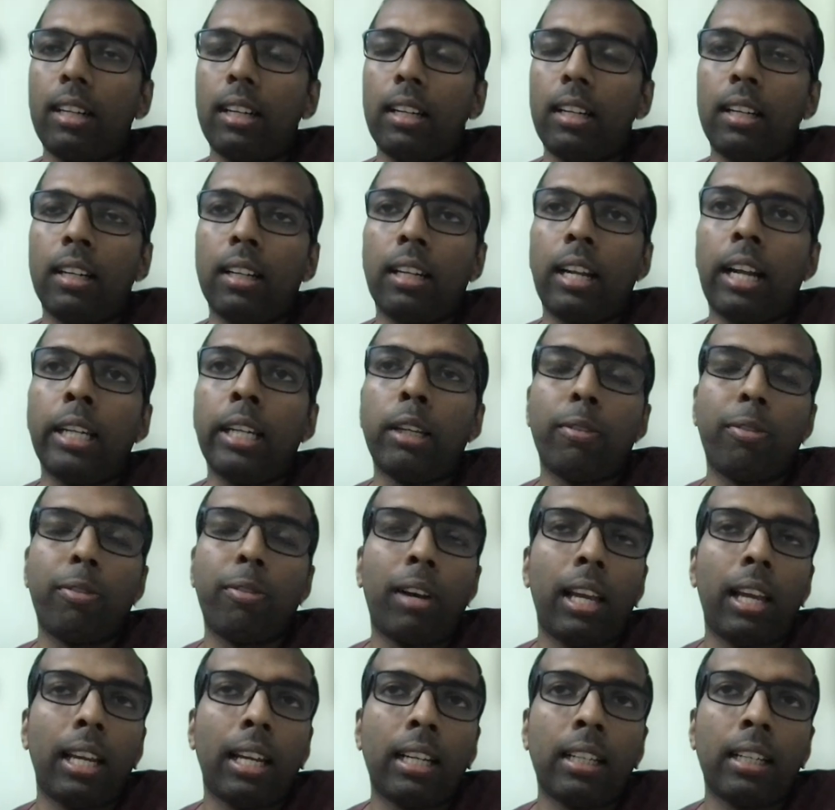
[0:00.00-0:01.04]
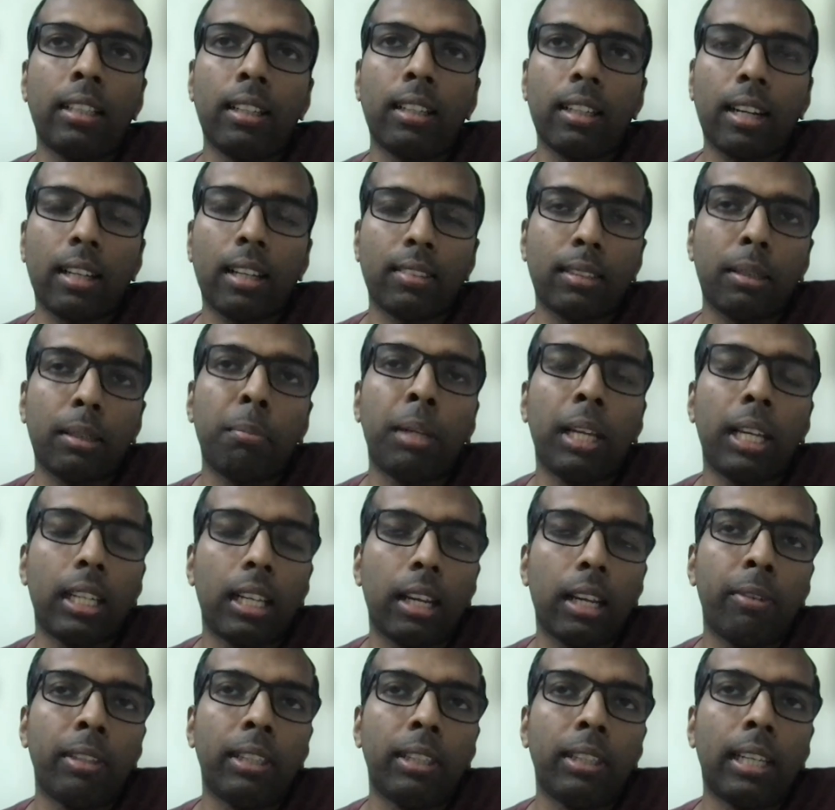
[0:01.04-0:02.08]
kind of like custom data with
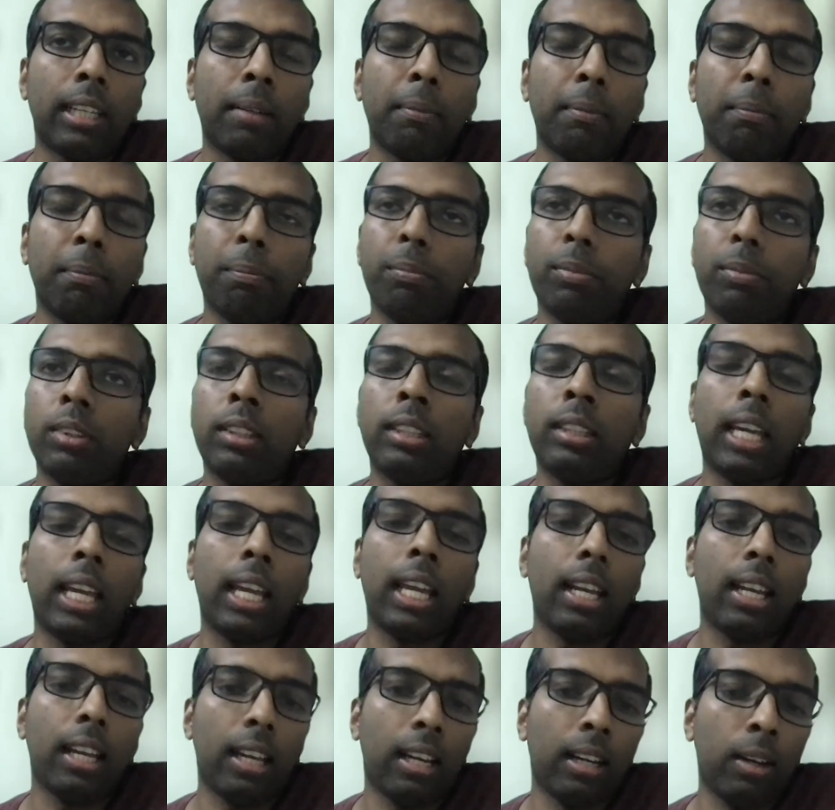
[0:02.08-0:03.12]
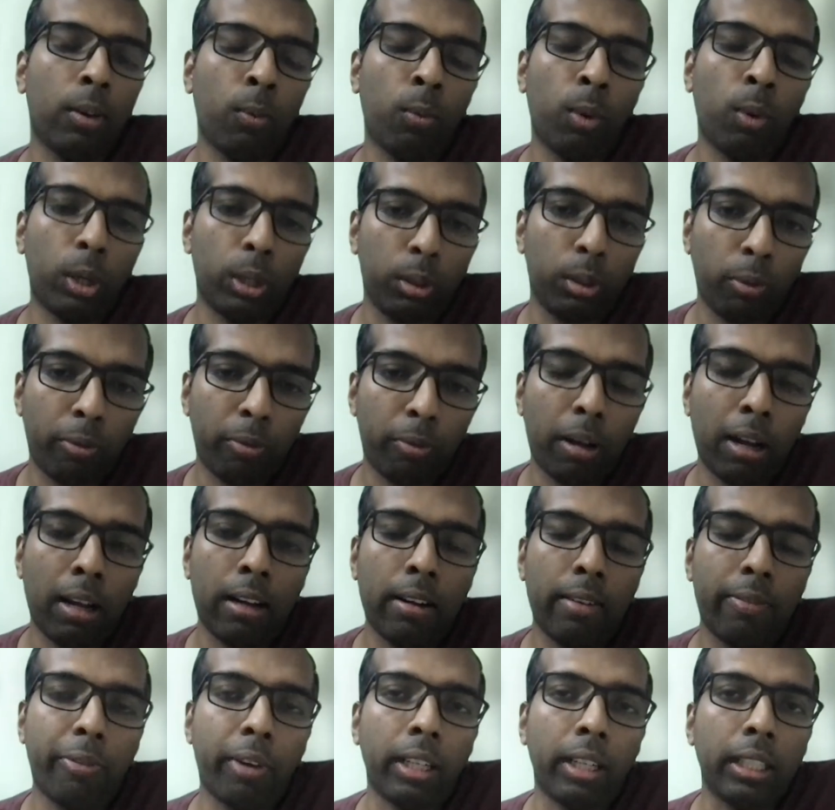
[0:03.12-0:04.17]
them. They want to
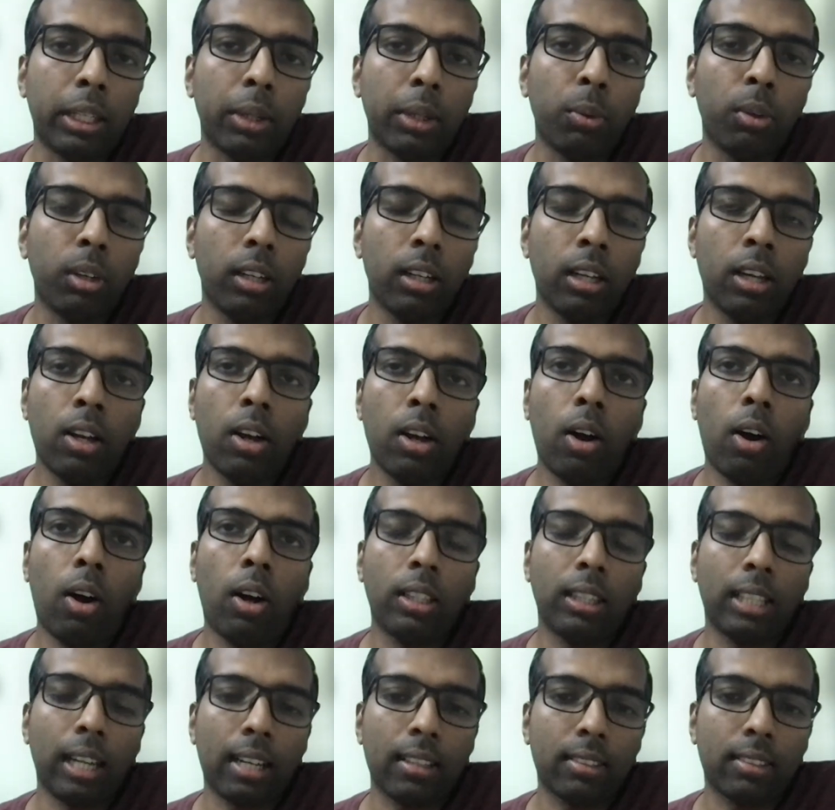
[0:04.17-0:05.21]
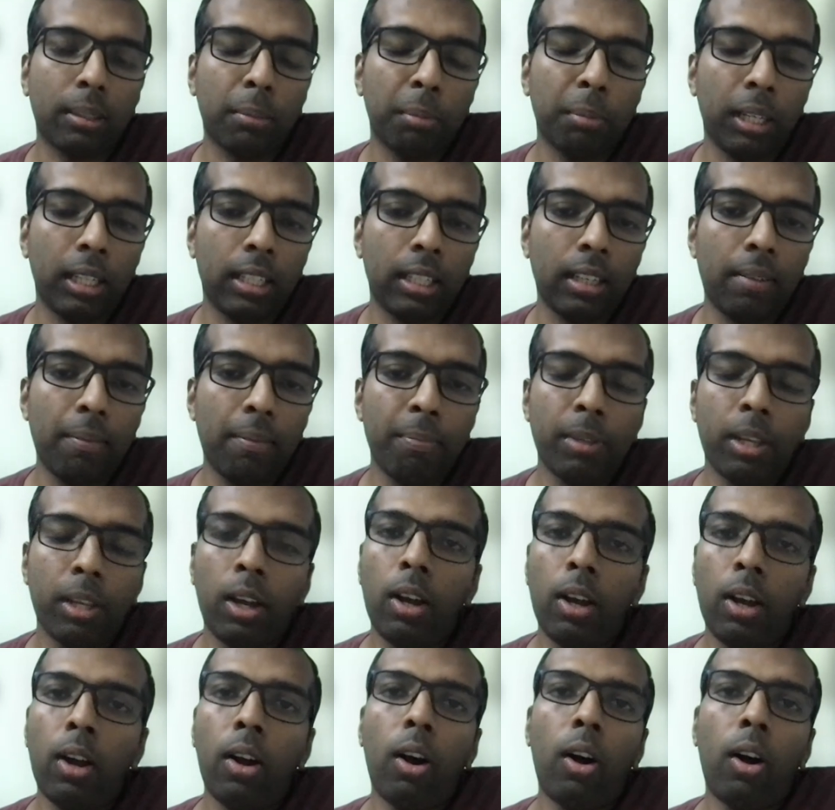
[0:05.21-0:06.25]
fine tune on the custom data,
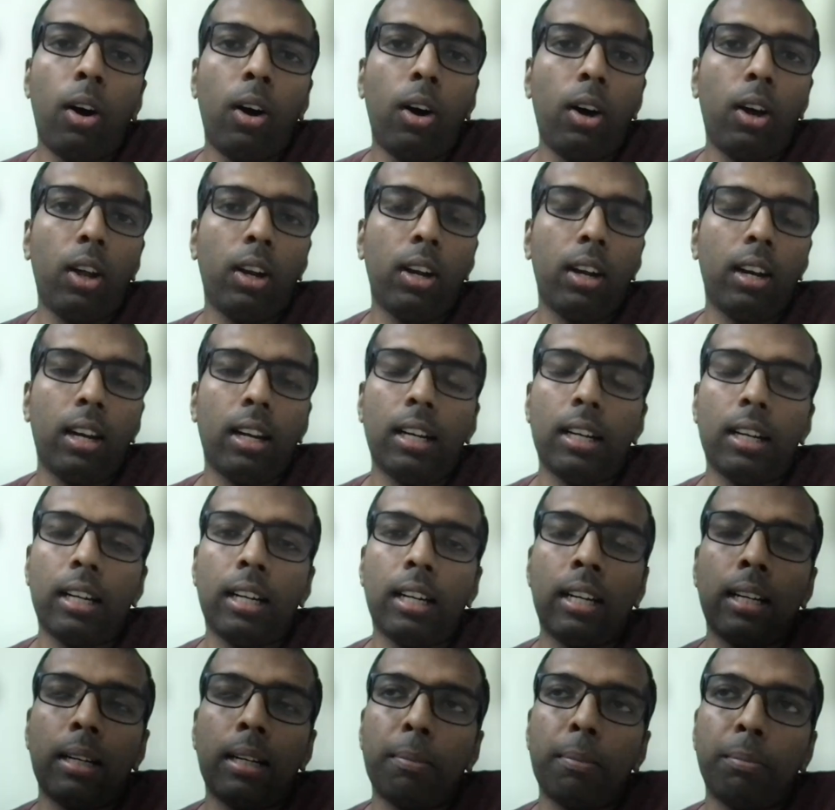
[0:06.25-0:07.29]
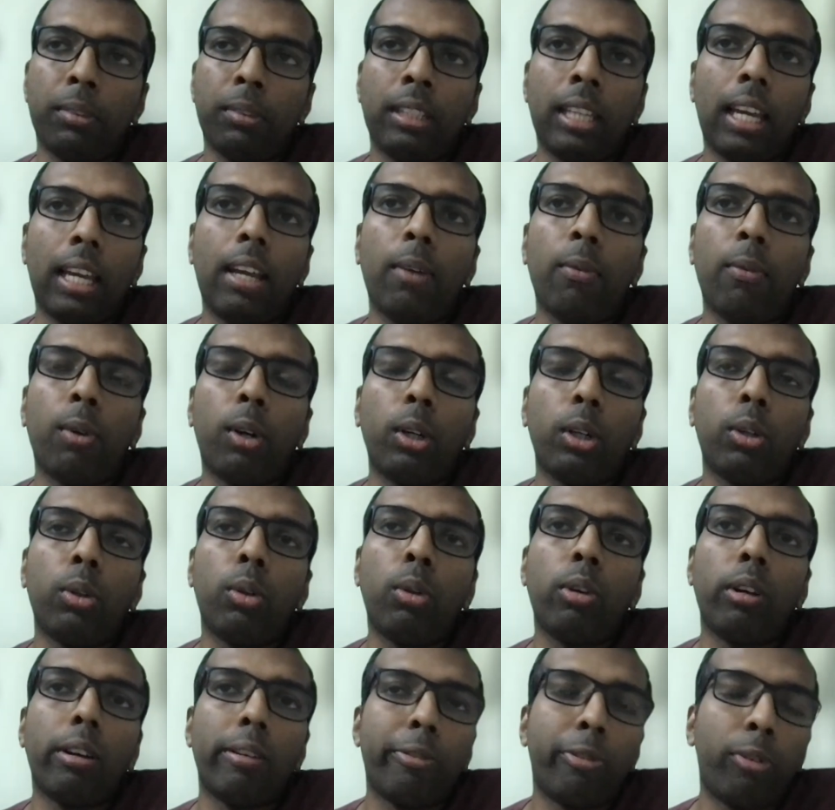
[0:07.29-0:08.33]
or they want to do a
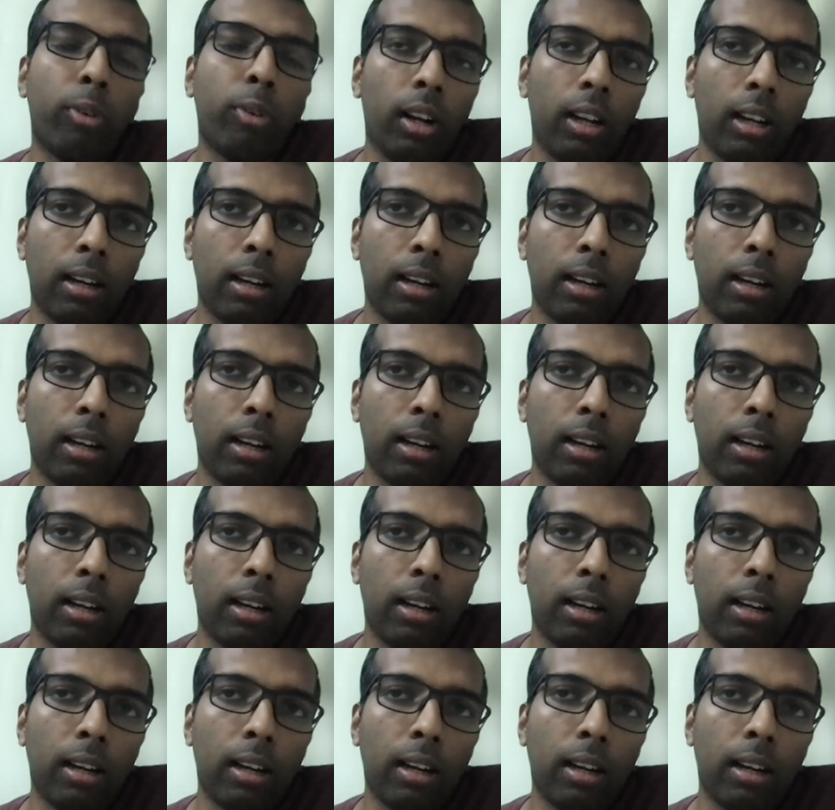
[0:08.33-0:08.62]
full